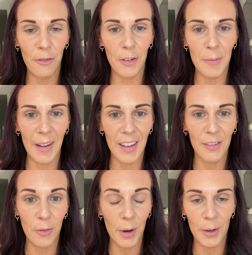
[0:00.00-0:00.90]
for my
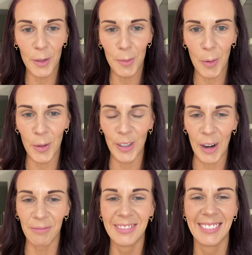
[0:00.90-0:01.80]
4-year-old's broken
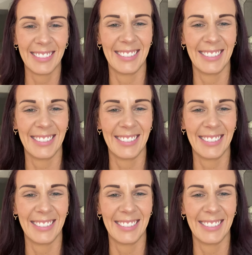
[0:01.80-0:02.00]
arm.